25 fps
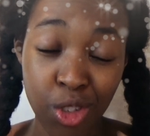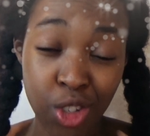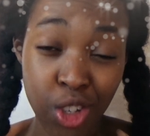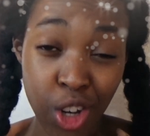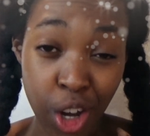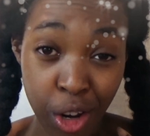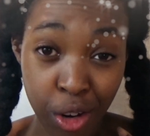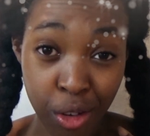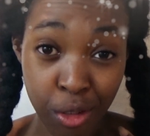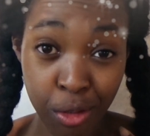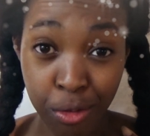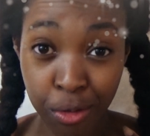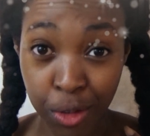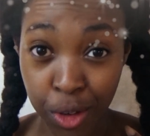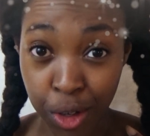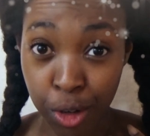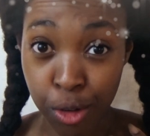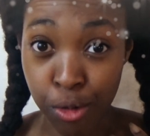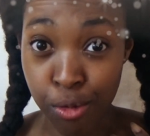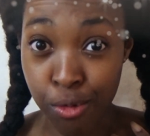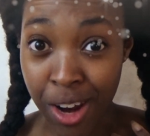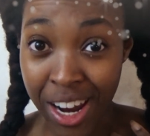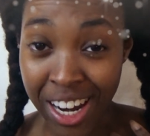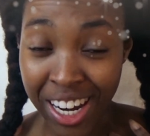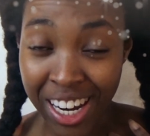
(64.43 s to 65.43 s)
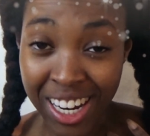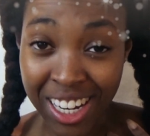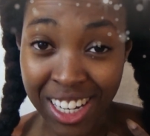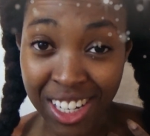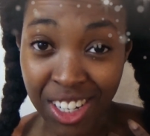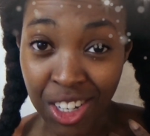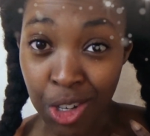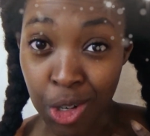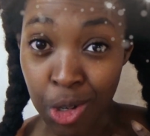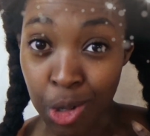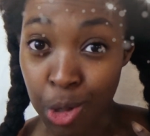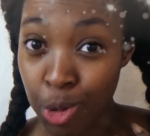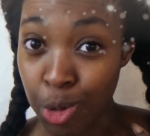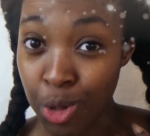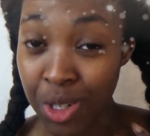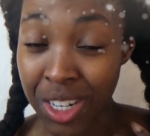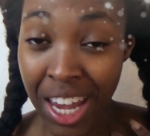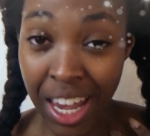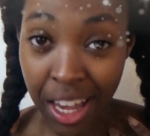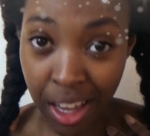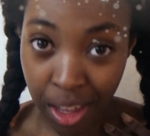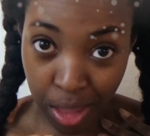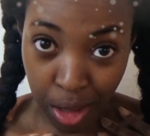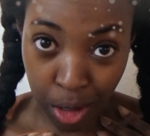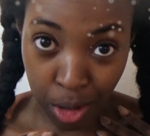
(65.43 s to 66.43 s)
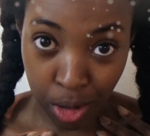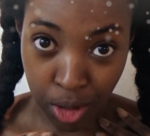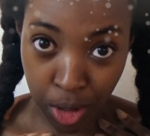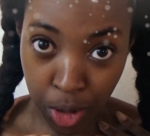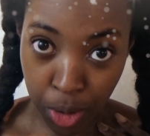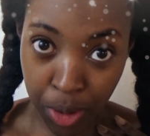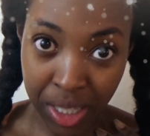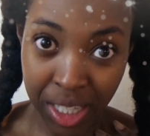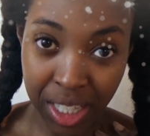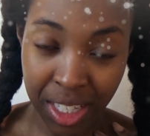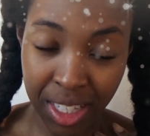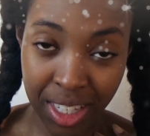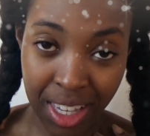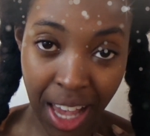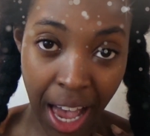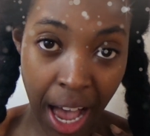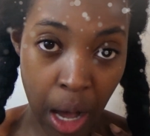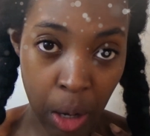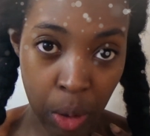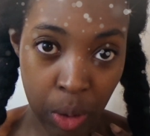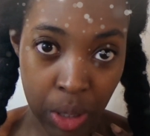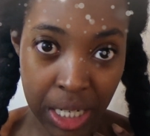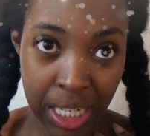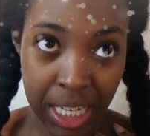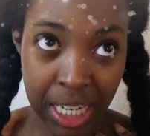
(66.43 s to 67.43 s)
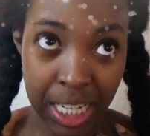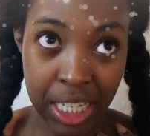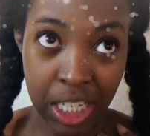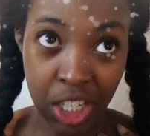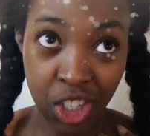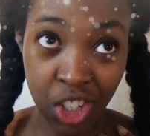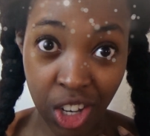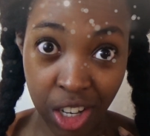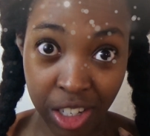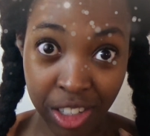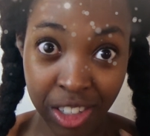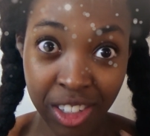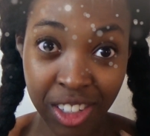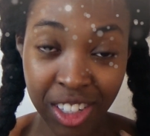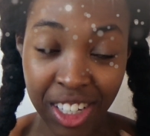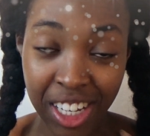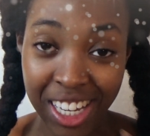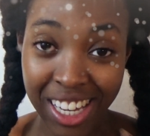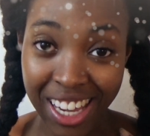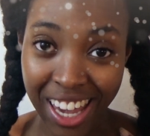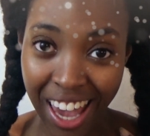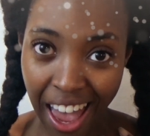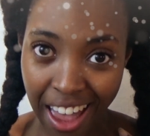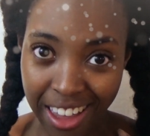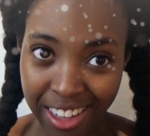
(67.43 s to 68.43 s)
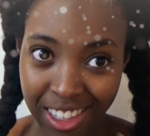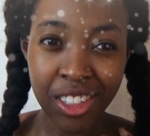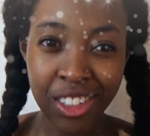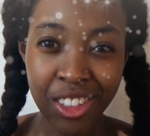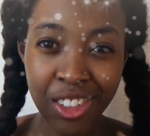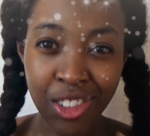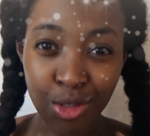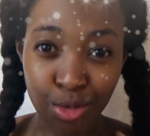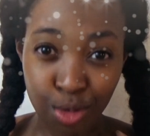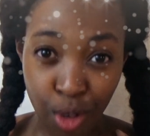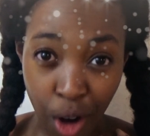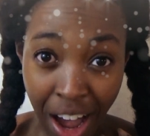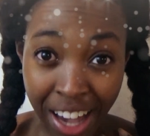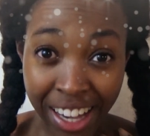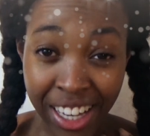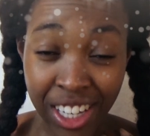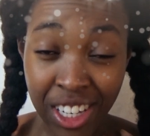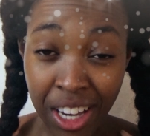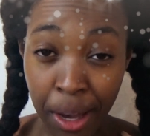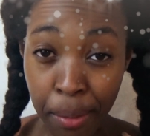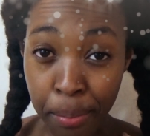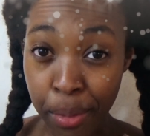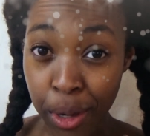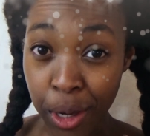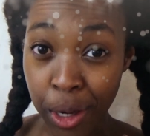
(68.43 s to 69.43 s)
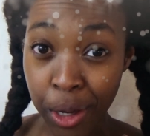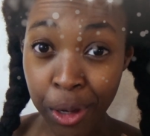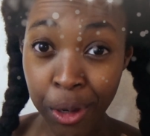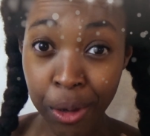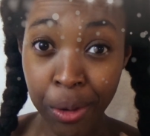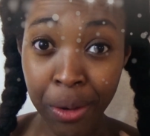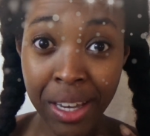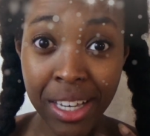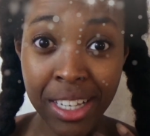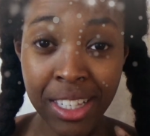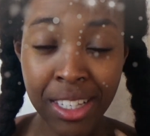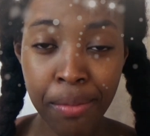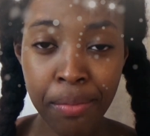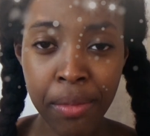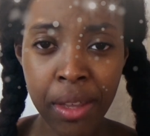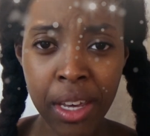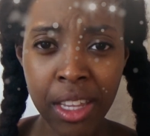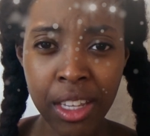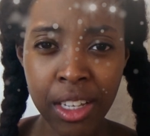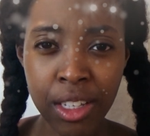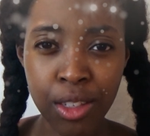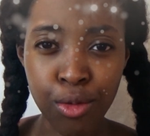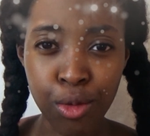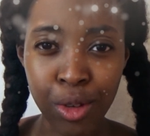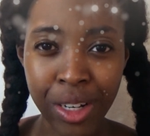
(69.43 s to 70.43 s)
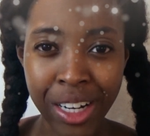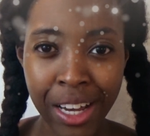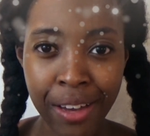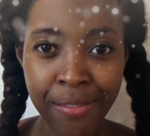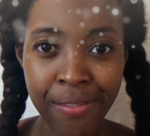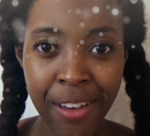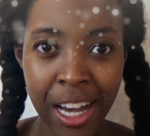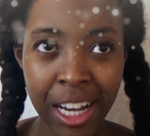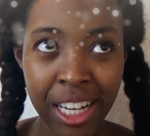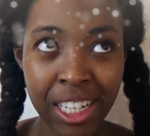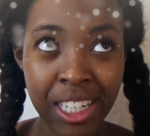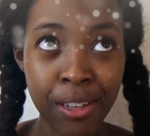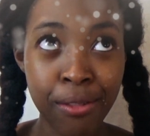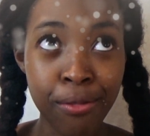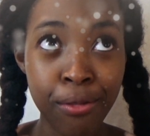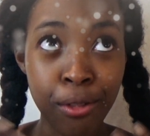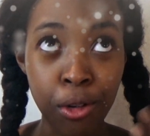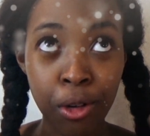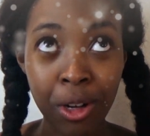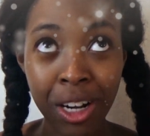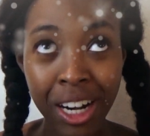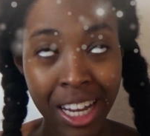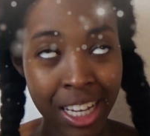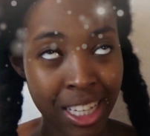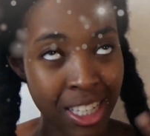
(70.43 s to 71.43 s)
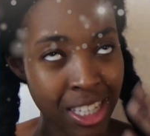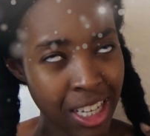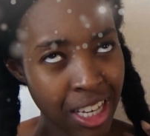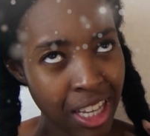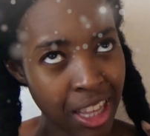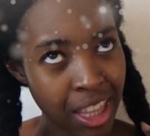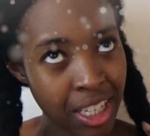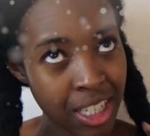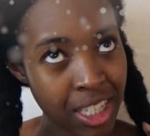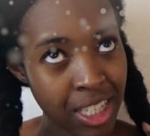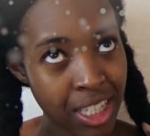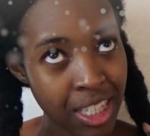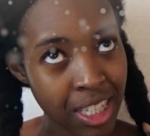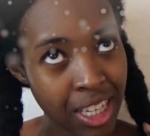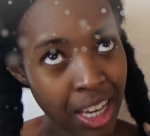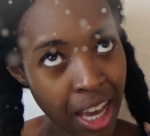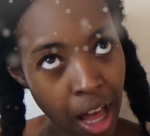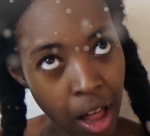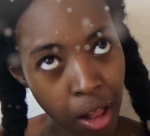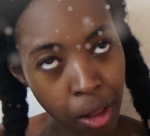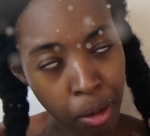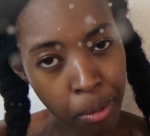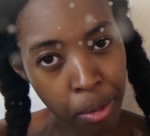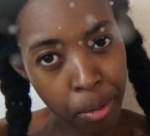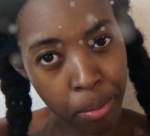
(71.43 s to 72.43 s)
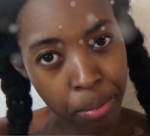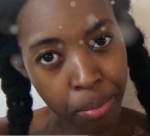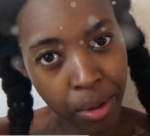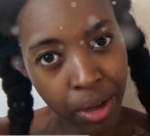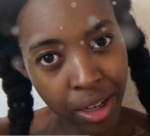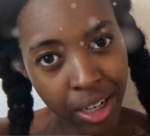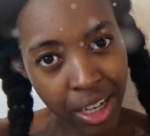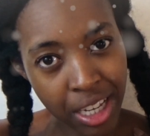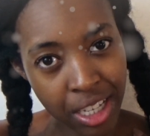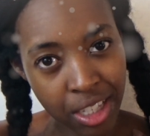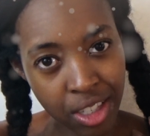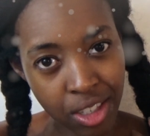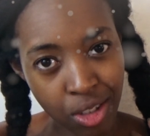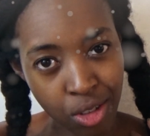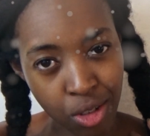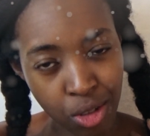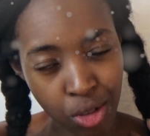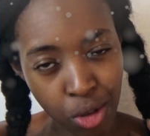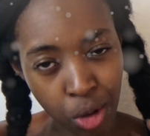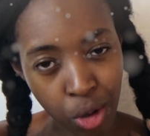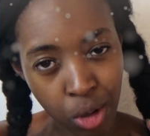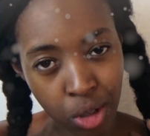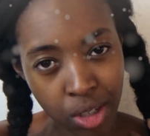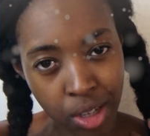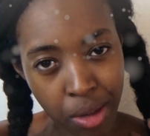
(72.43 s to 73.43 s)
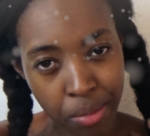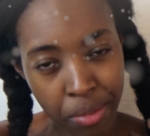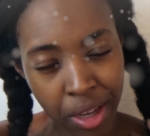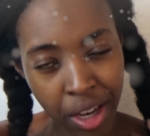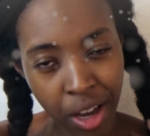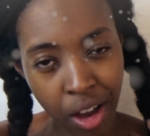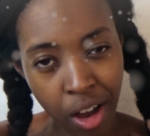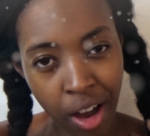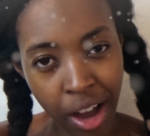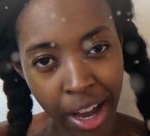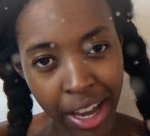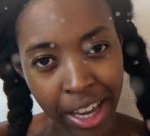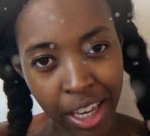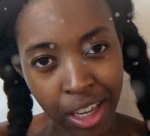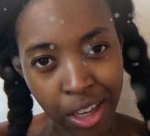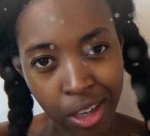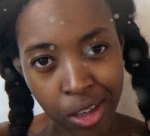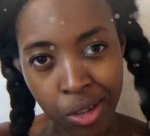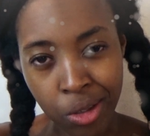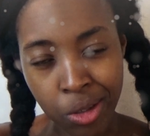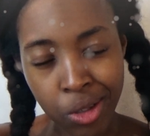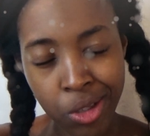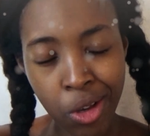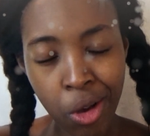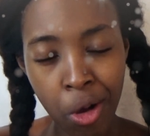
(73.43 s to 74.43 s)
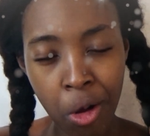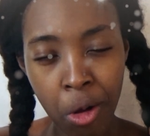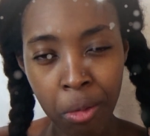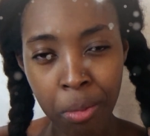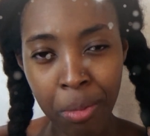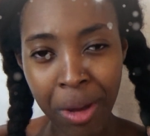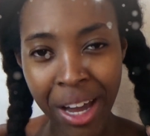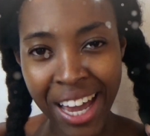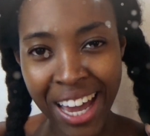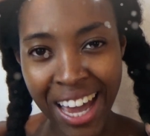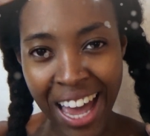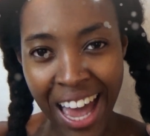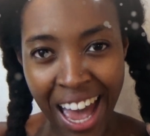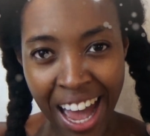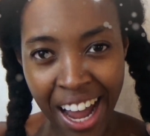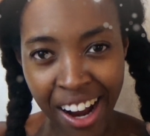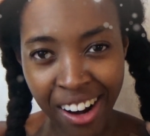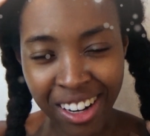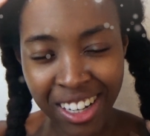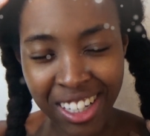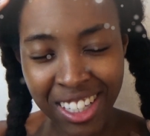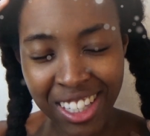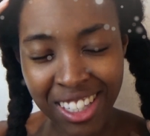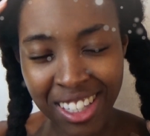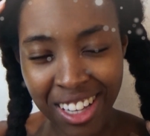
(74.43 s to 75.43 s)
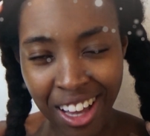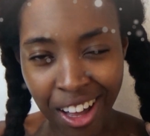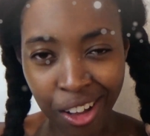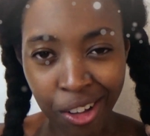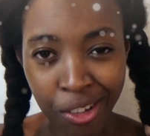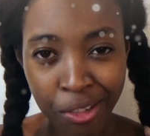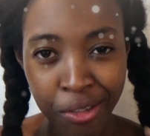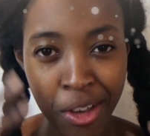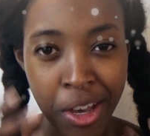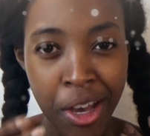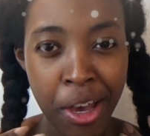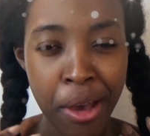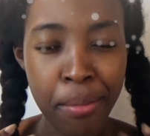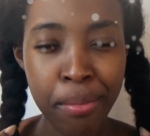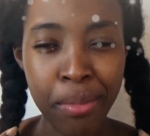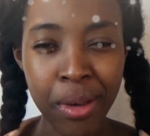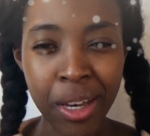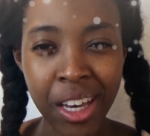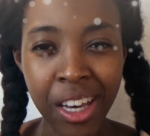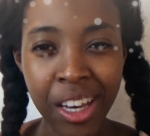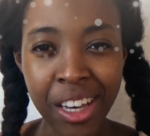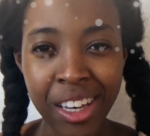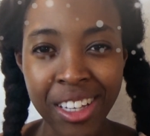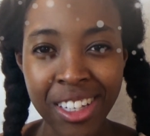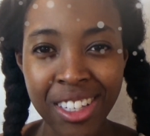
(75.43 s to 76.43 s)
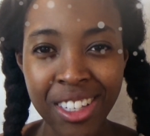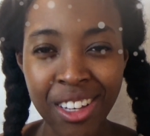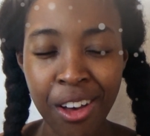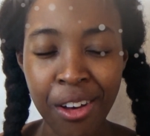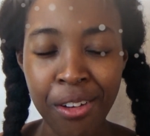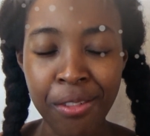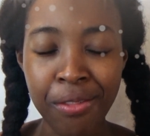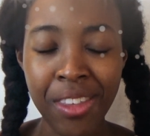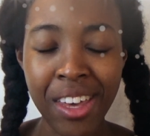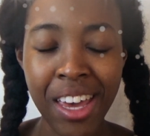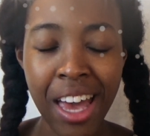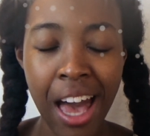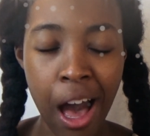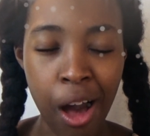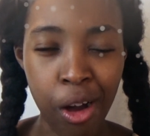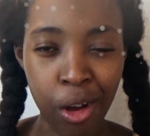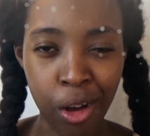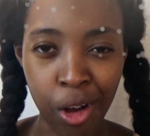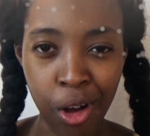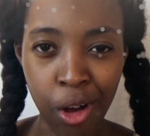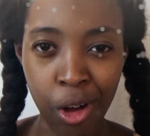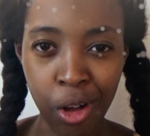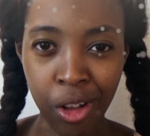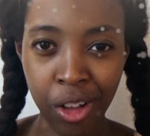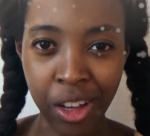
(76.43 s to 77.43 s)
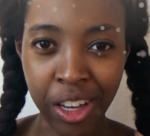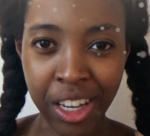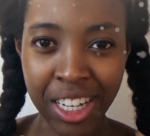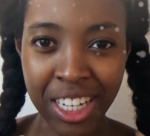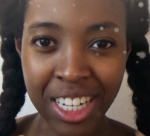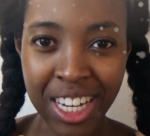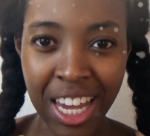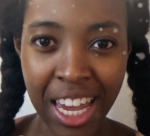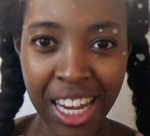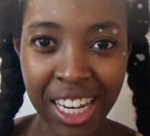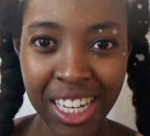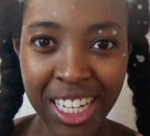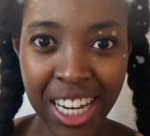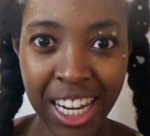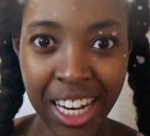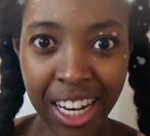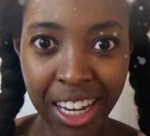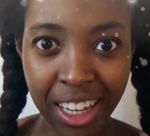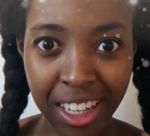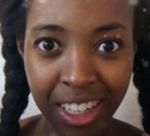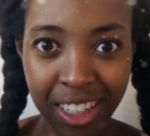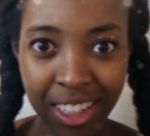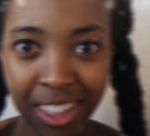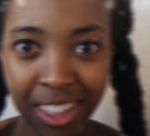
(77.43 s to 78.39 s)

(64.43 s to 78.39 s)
don't feel ready to take those twists out just yet. Dry shampoo is something that's really effective for cleansing the scalp, but it's not something I use on my hair itself because of the alcohol contained in it.